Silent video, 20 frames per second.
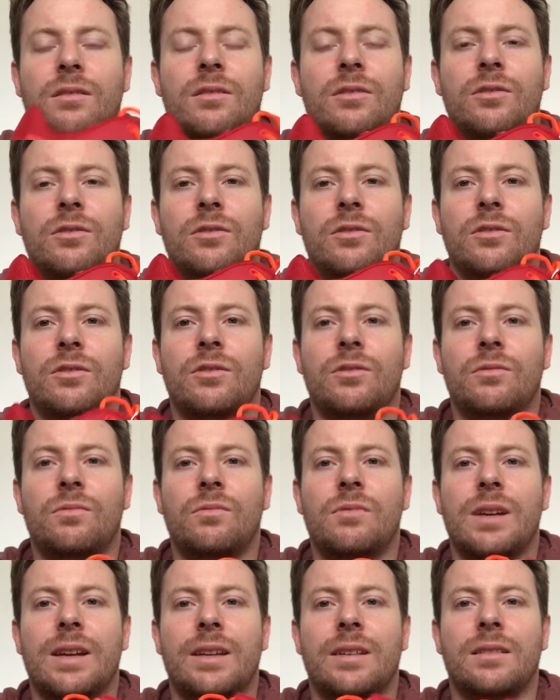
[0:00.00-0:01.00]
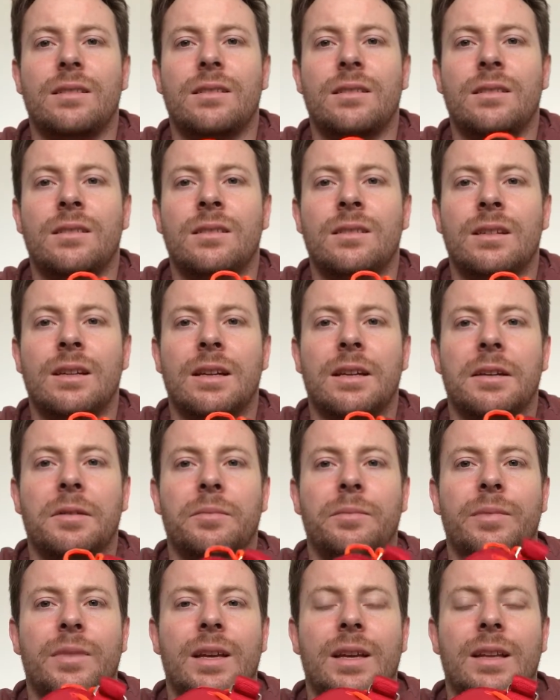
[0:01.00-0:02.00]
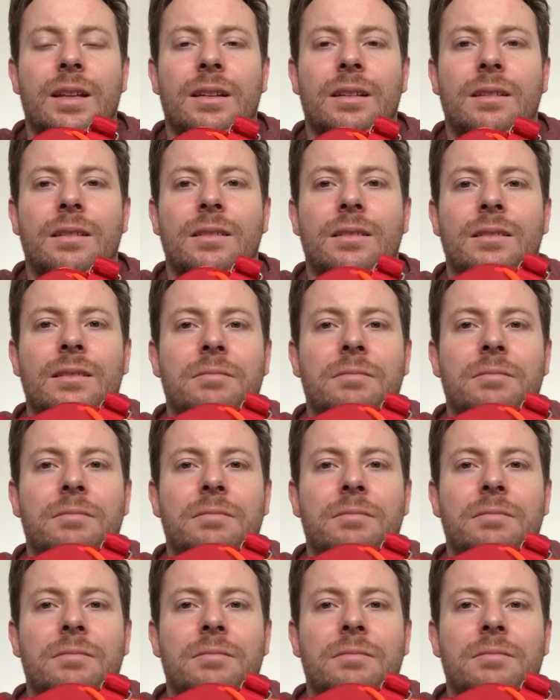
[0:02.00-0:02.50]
huge weights, and